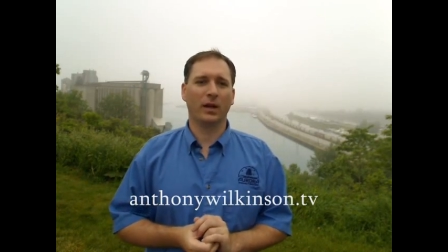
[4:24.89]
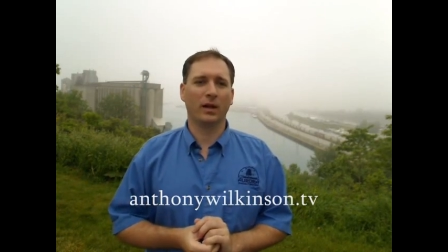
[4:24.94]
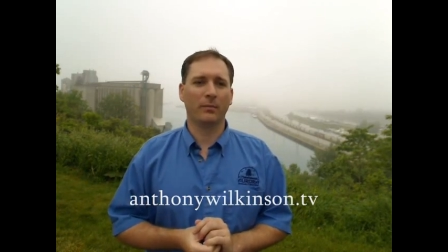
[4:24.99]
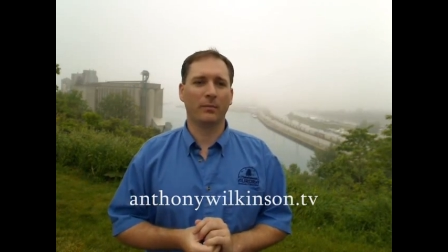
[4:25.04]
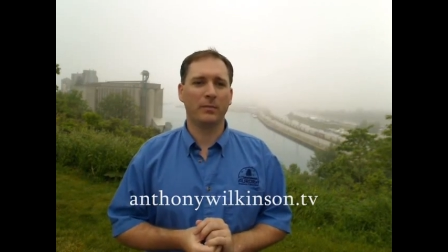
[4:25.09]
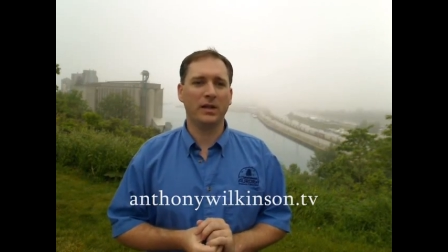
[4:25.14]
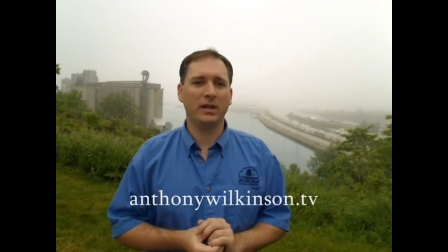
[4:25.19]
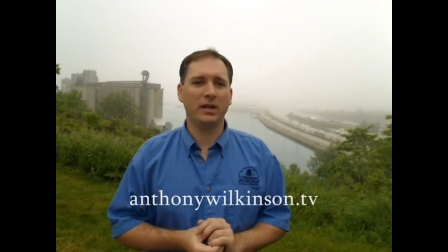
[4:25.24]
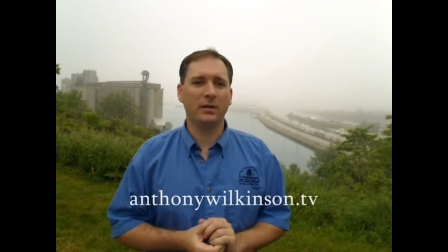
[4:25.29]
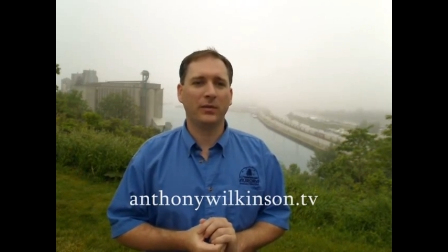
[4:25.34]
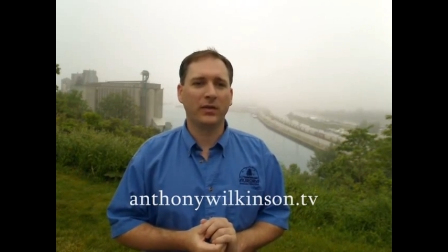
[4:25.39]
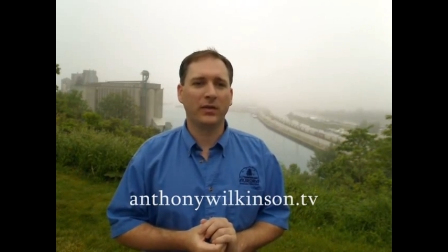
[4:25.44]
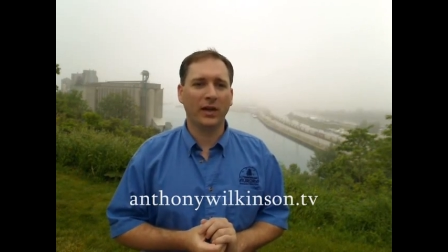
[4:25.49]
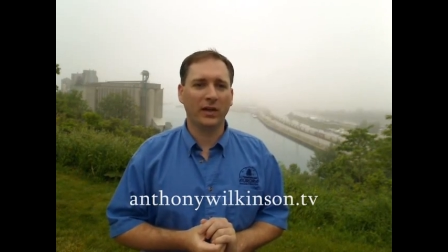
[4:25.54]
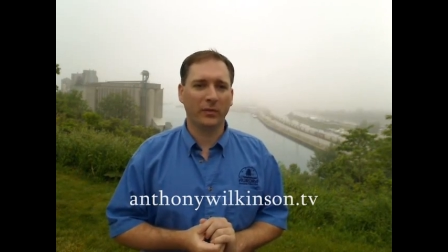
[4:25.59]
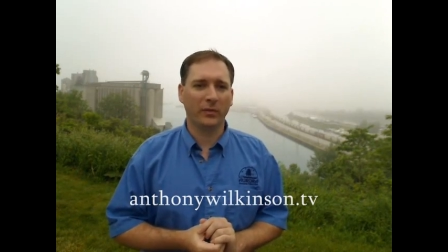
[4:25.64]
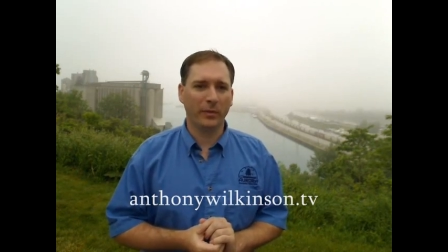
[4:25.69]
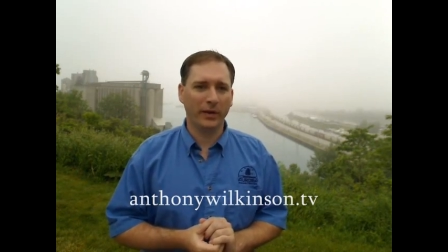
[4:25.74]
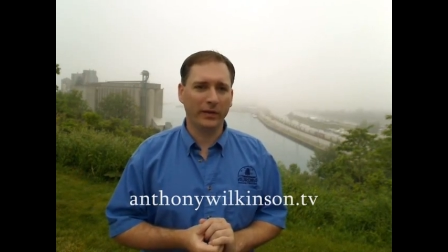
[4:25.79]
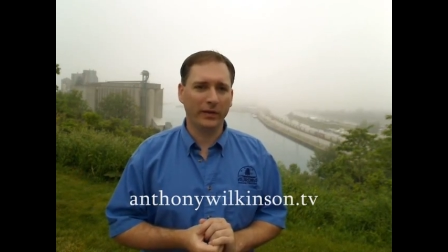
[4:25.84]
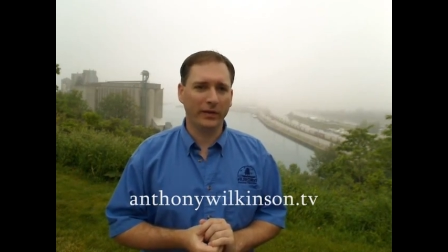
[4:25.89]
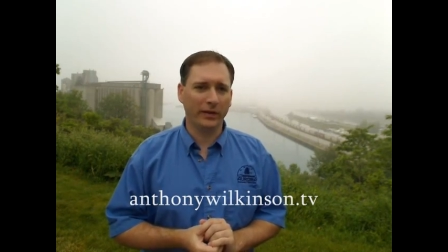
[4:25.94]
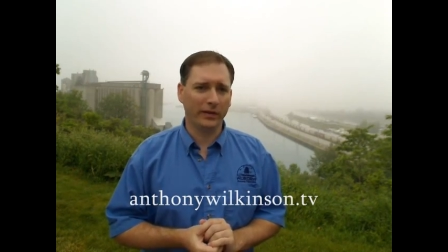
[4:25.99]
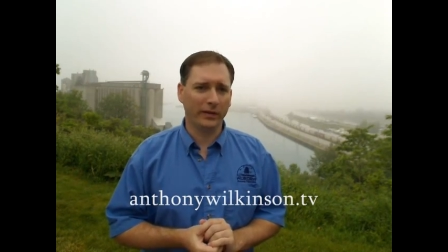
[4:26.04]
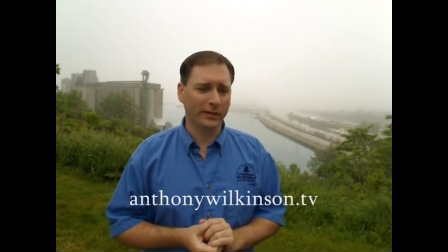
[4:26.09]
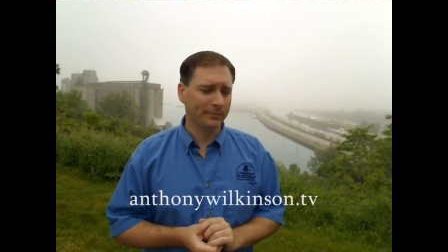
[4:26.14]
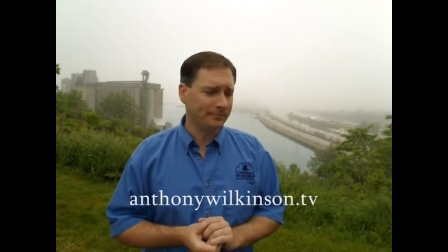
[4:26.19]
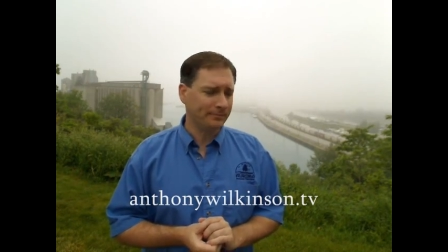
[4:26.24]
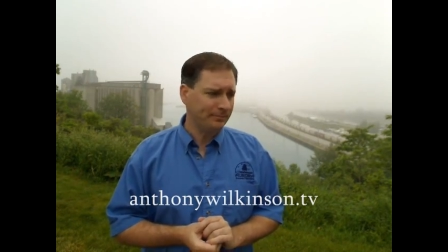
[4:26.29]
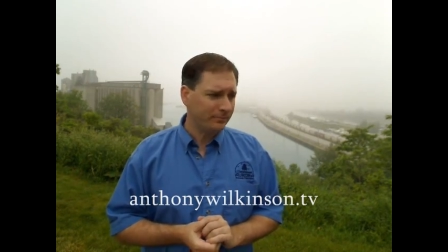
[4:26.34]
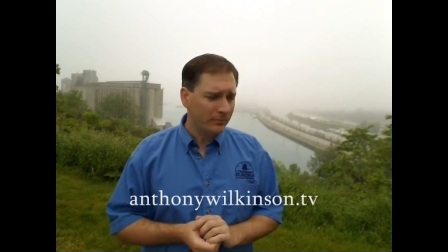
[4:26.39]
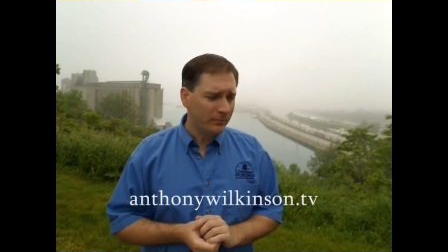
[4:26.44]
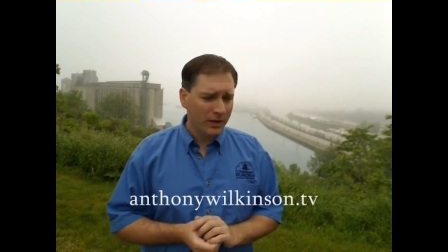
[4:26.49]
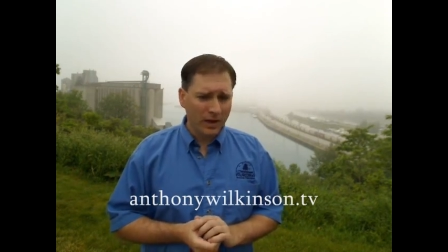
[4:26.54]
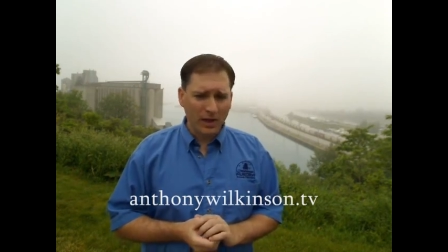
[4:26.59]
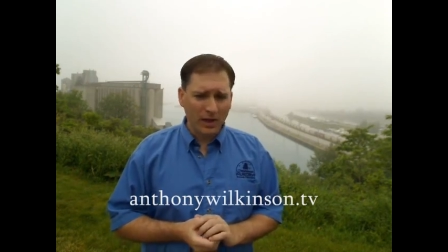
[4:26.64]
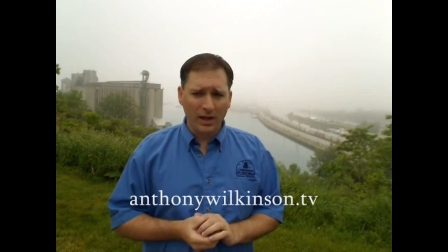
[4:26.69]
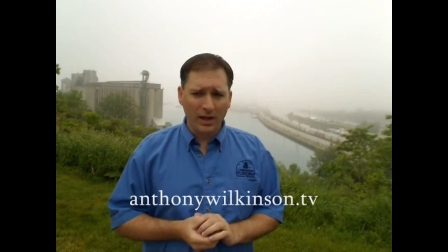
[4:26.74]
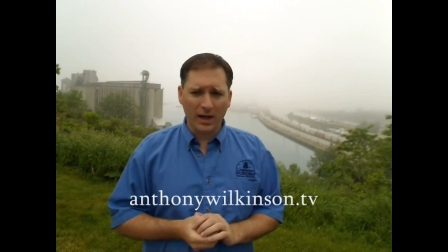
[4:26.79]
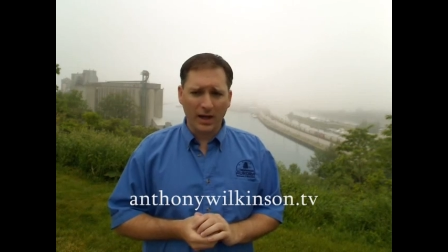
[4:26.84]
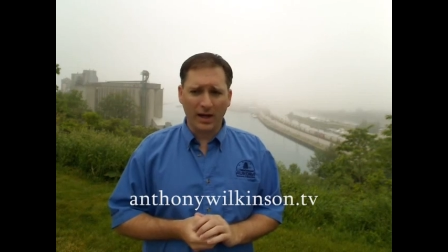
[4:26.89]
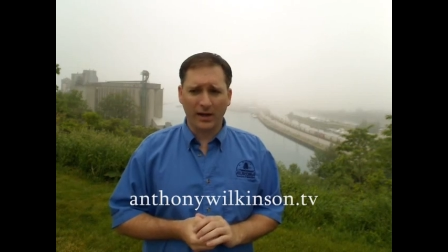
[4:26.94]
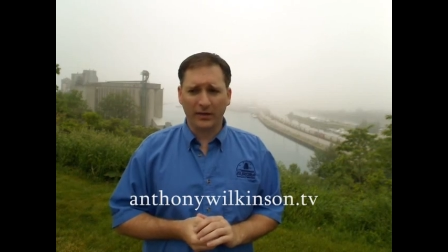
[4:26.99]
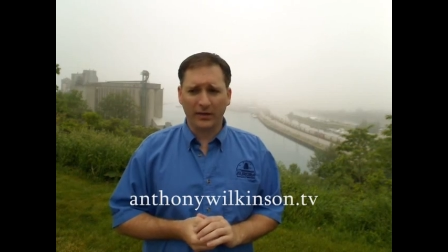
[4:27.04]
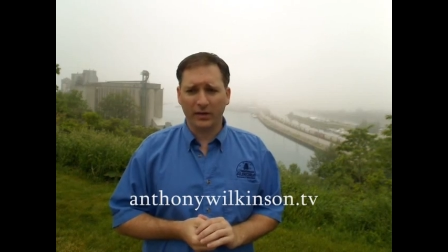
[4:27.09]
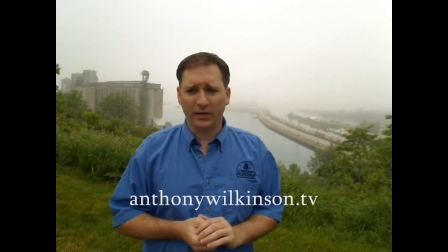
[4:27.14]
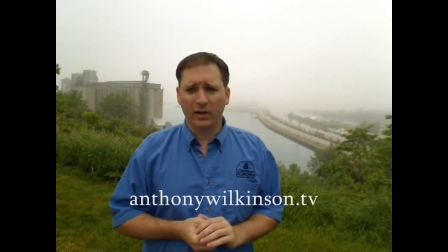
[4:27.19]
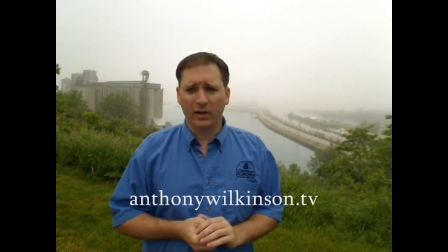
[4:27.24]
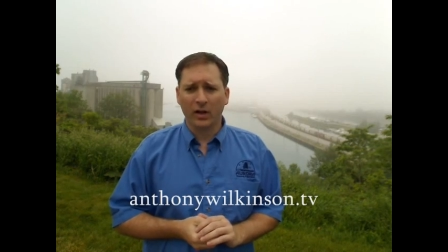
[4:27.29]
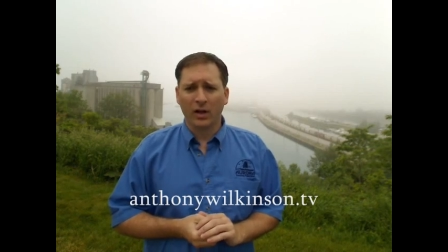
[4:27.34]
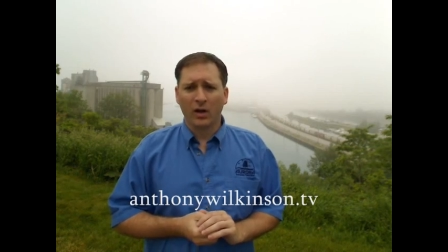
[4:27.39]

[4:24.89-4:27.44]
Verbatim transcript: medium-sized business. And I said,